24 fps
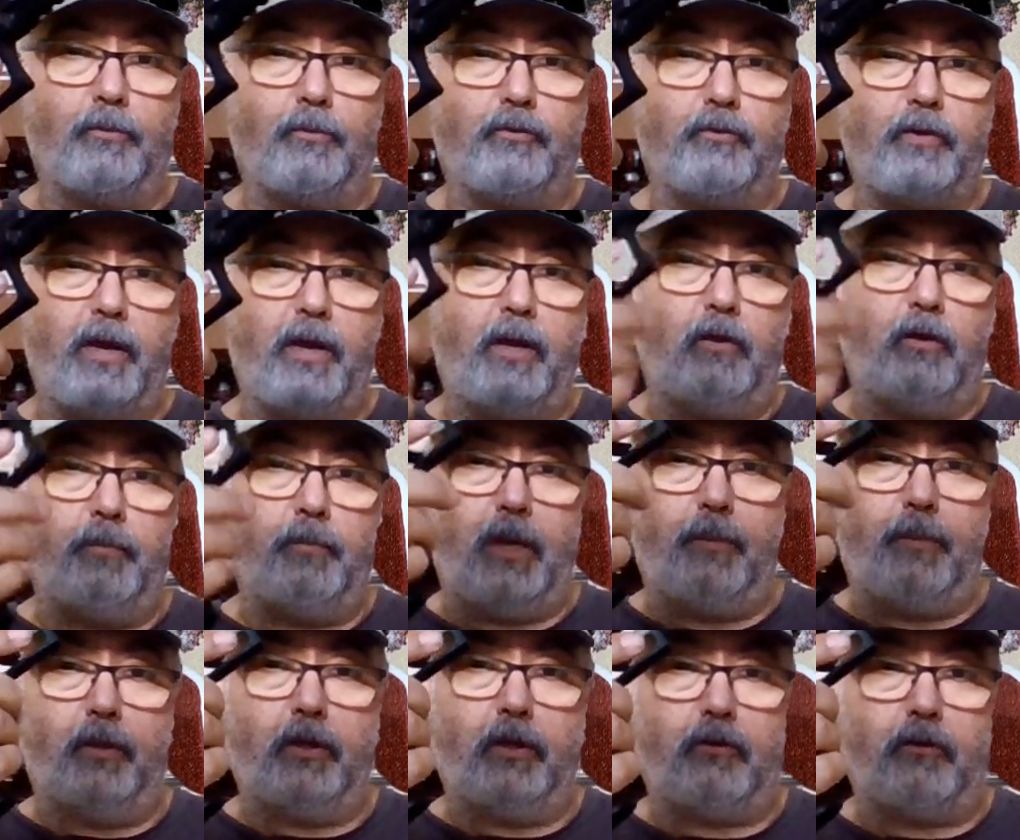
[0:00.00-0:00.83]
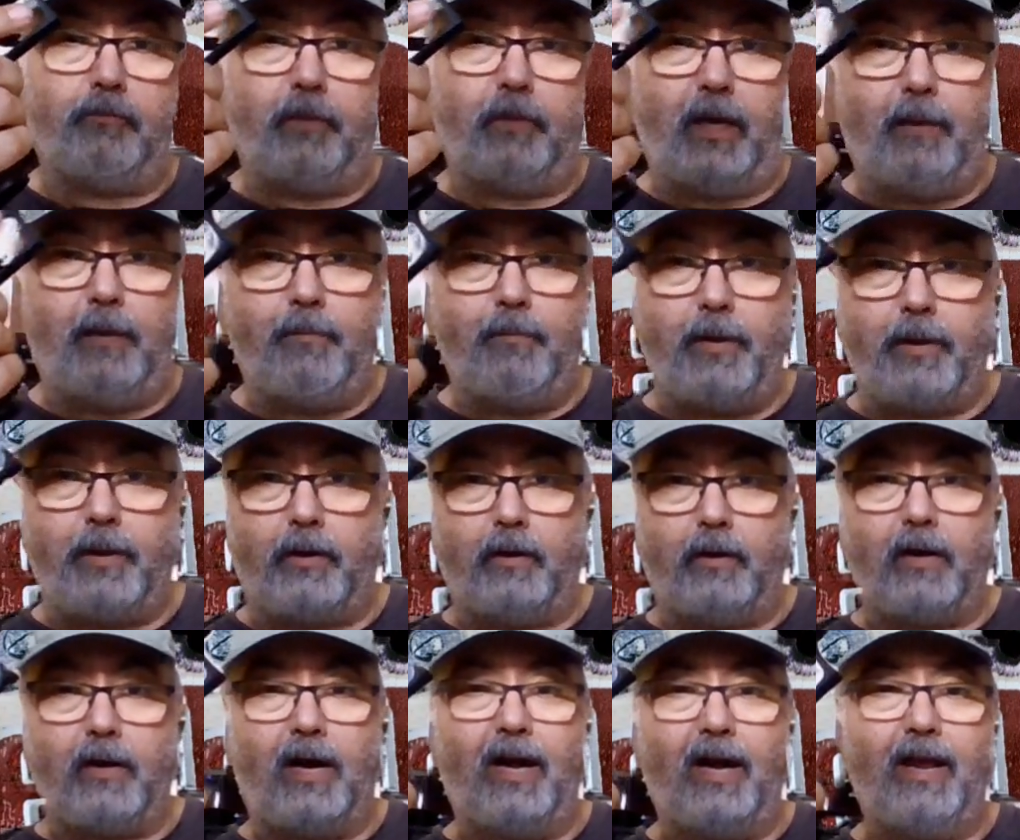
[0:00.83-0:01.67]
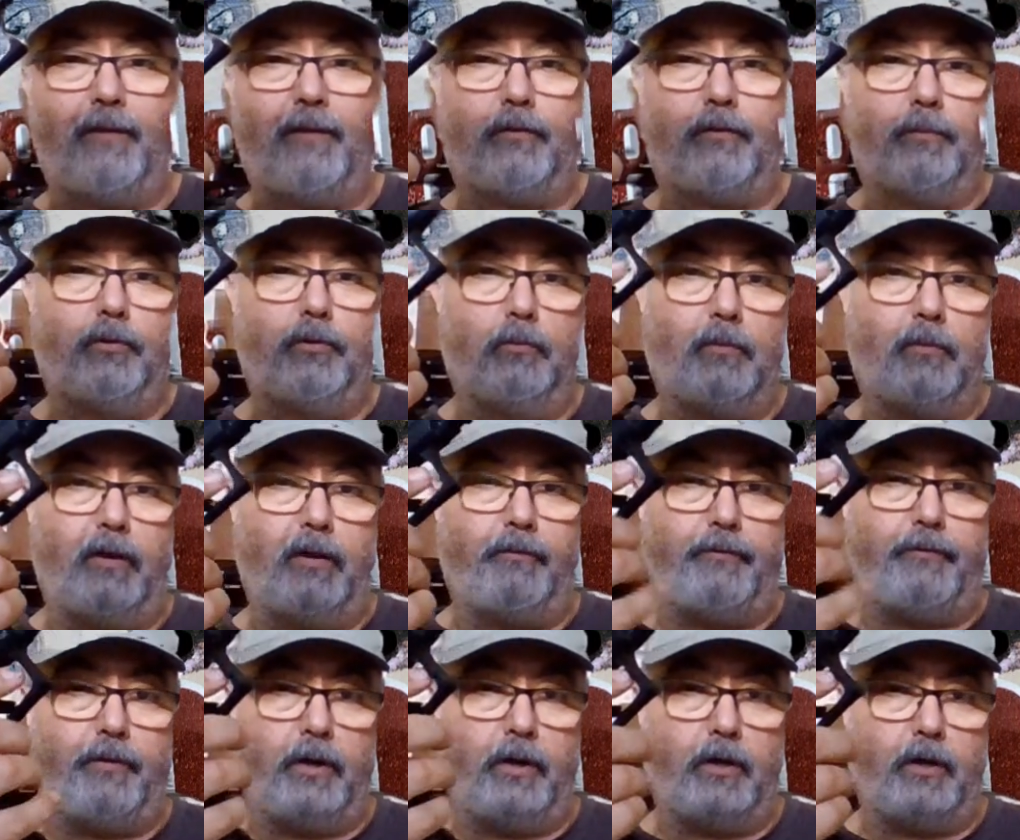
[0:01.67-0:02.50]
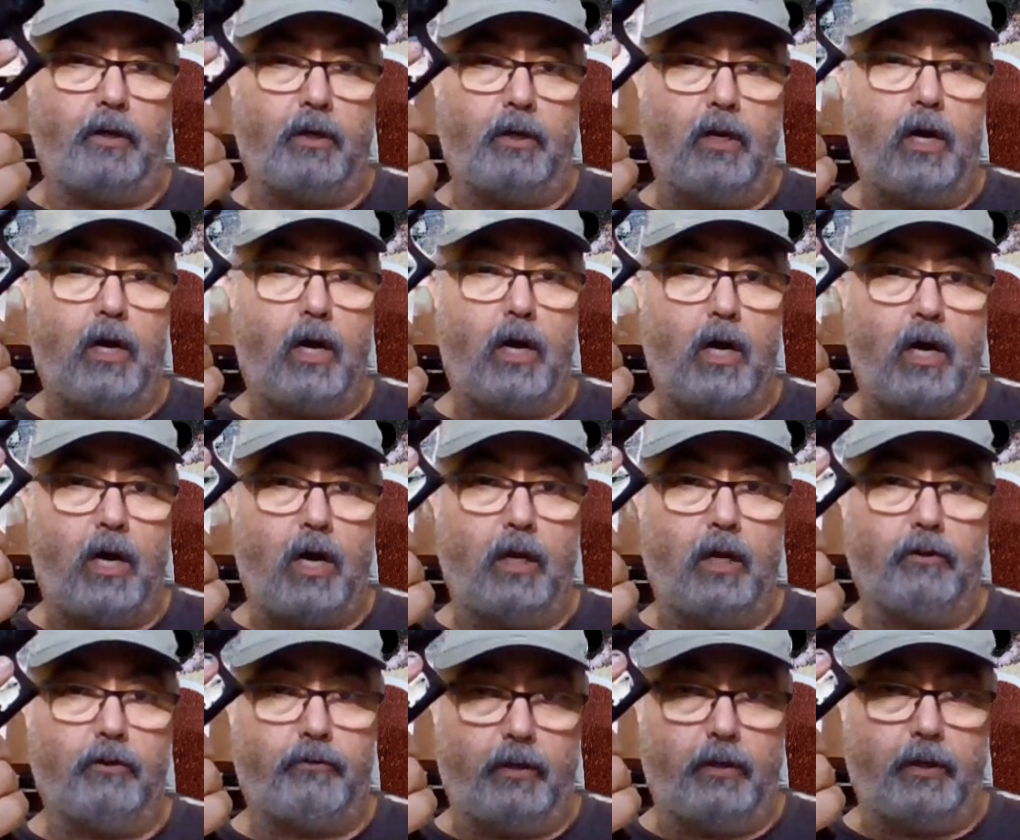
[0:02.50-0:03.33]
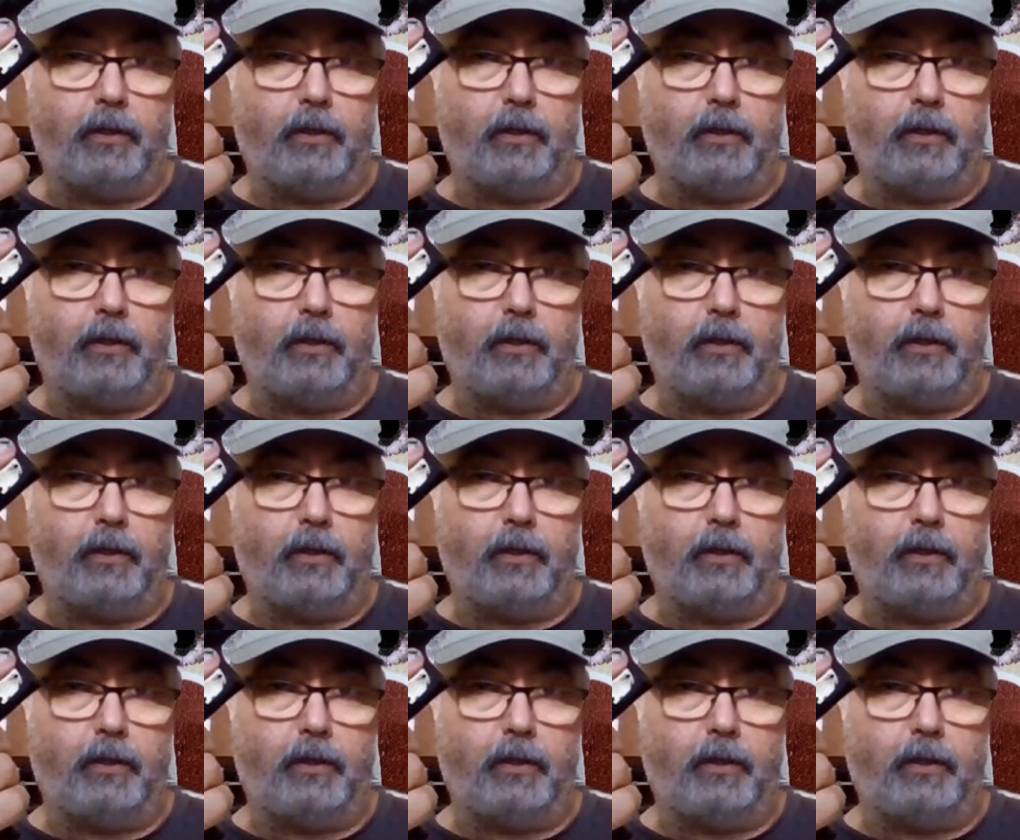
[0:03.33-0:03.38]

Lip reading: To be able to explain better, I have to put my finger on trigger.